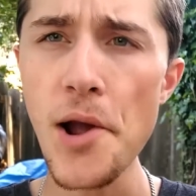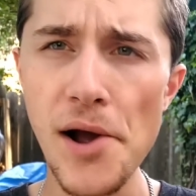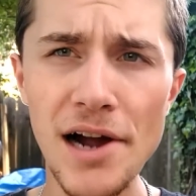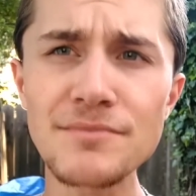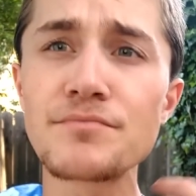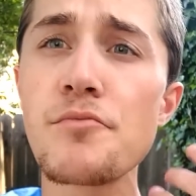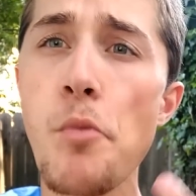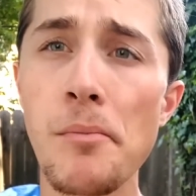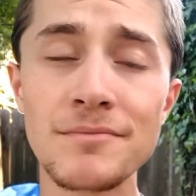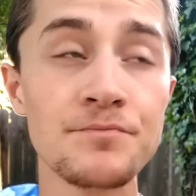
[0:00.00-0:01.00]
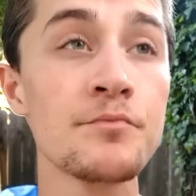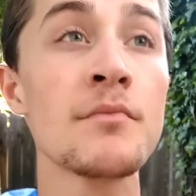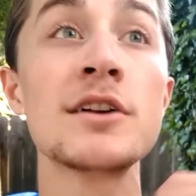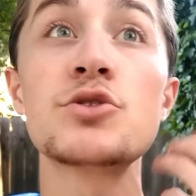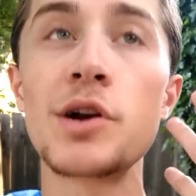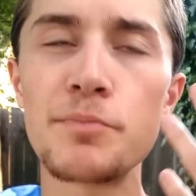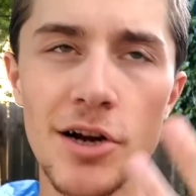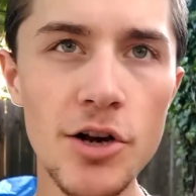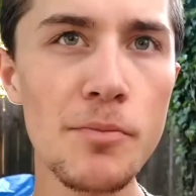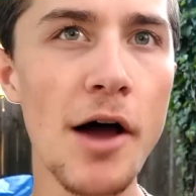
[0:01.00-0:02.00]
Alright. So when you
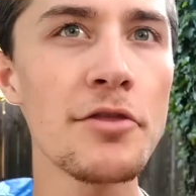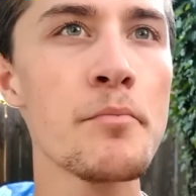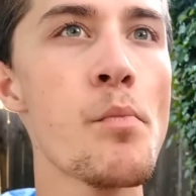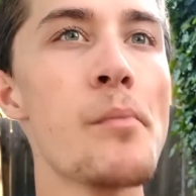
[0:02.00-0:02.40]
put it in your mouth,